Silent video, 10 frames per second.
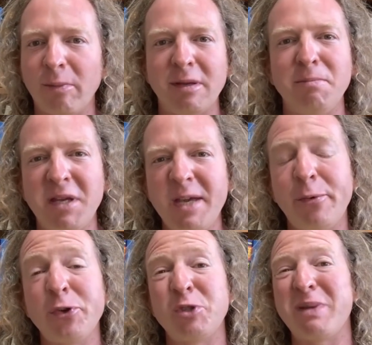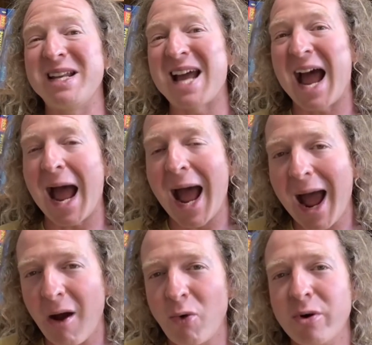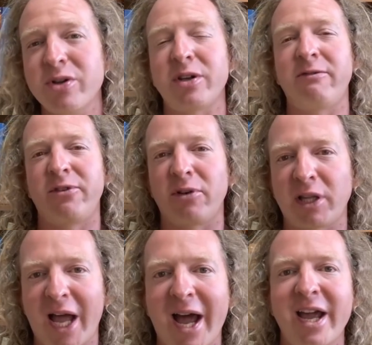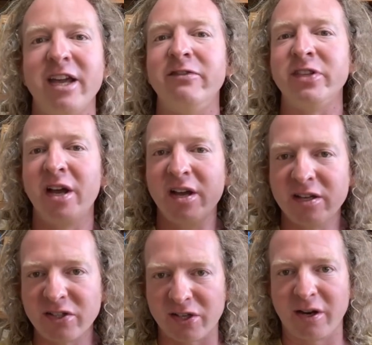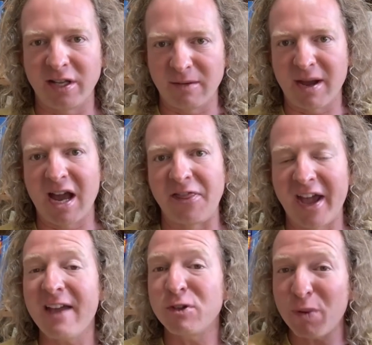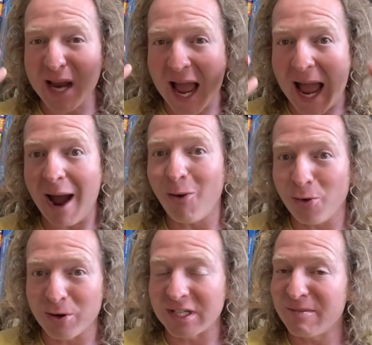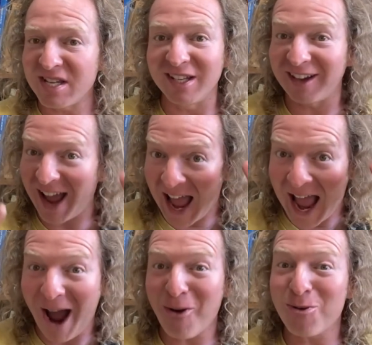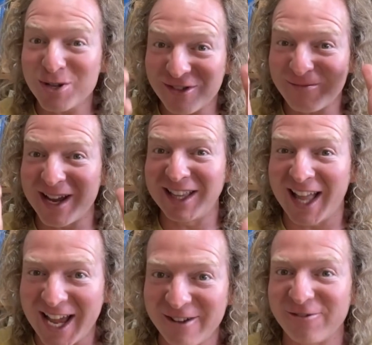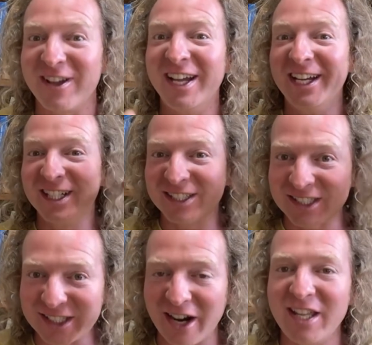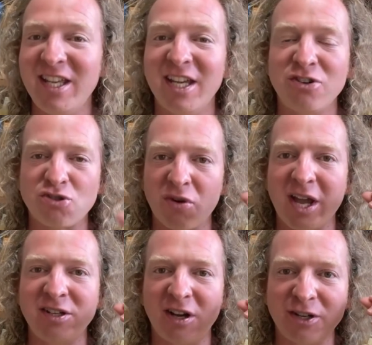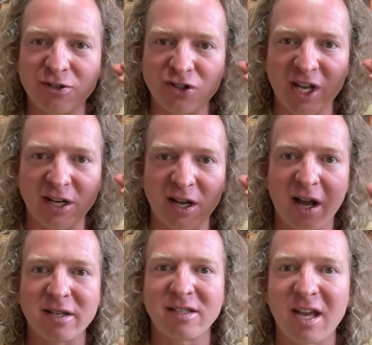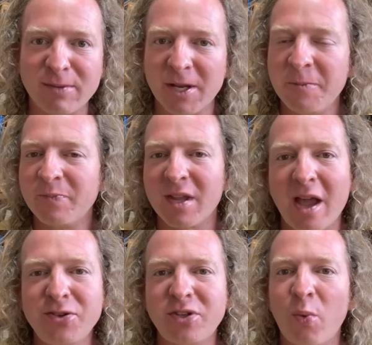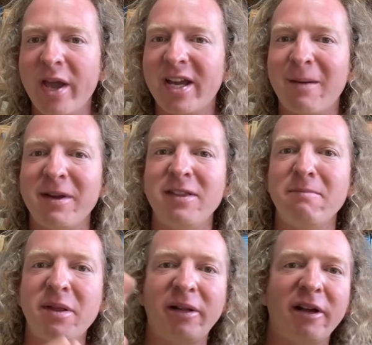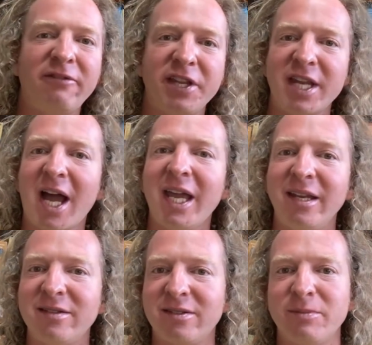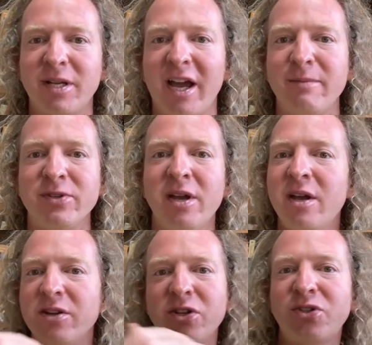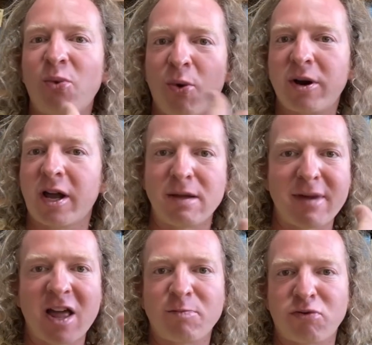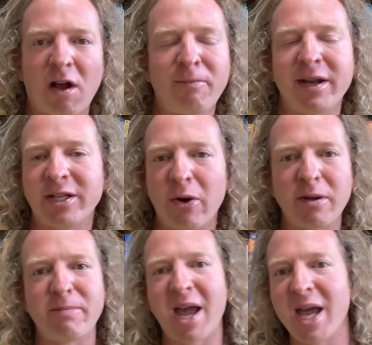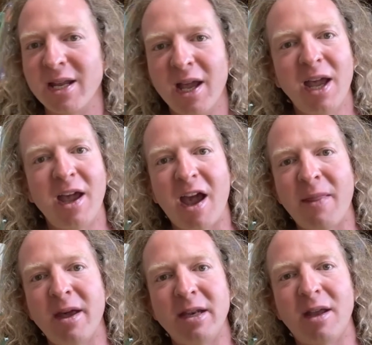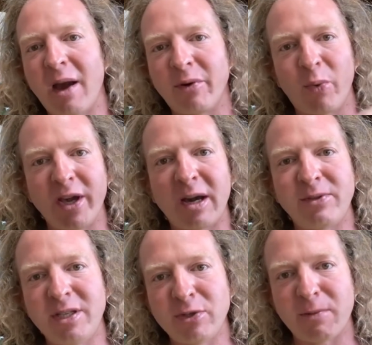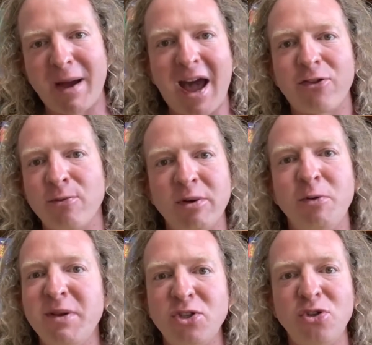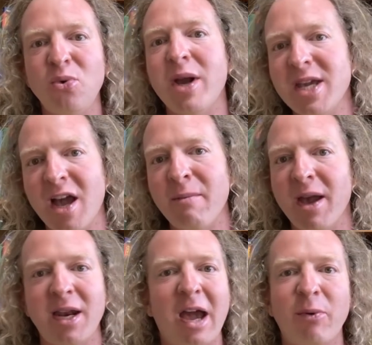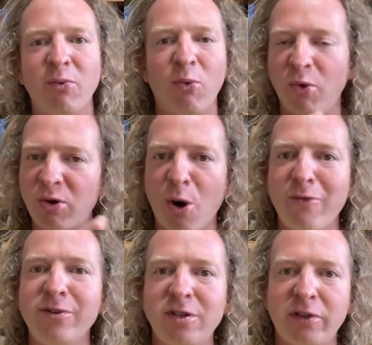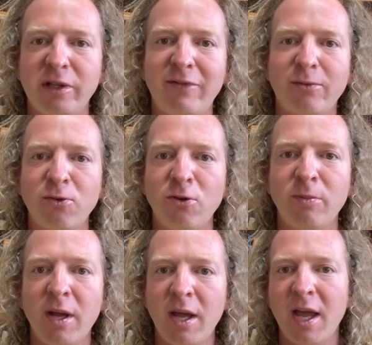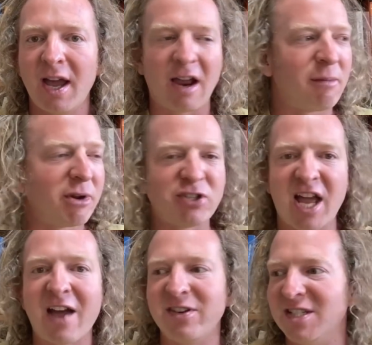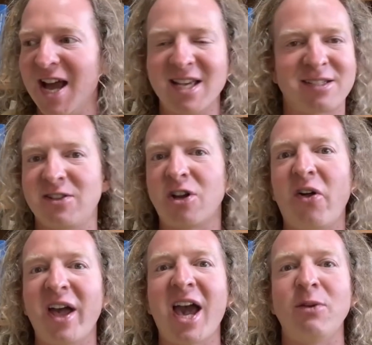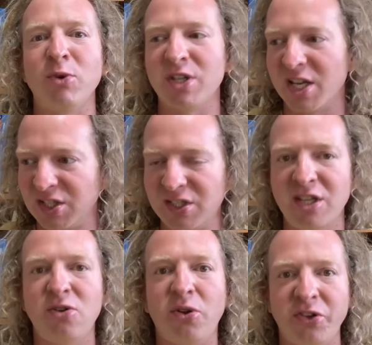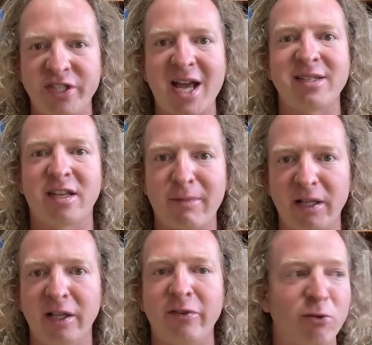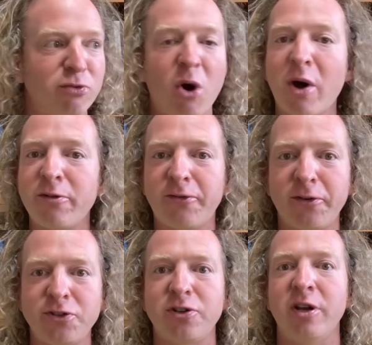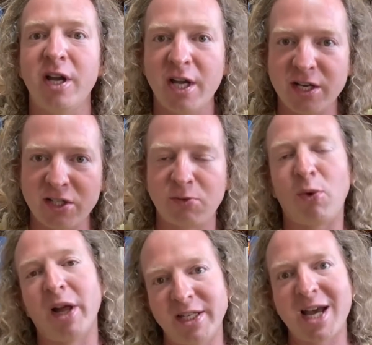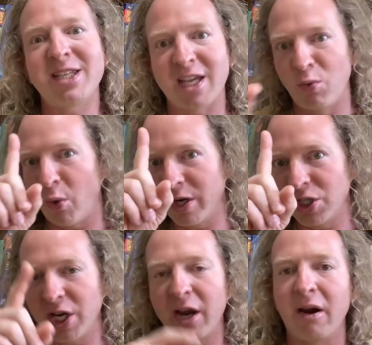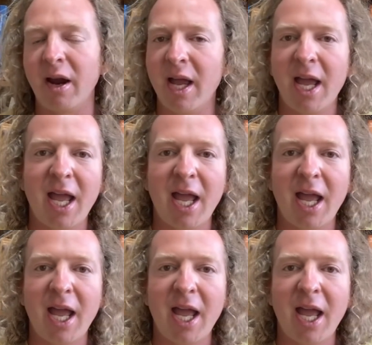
I mean, people spend hours of their lives studying math. I have spent hours, I mean, hours of my life studying and trying to understand concepts. I used to wake up in the middle of the night sometimes just to work on a math problem. I'd go to bed and then I would wake up to use the bathroom. It would be 2 a.m. and I would go over to the living room. I remember I used to have a desk. That's all I had, was a single desk in my living room. No other furniture, just, well, a desk and one chair.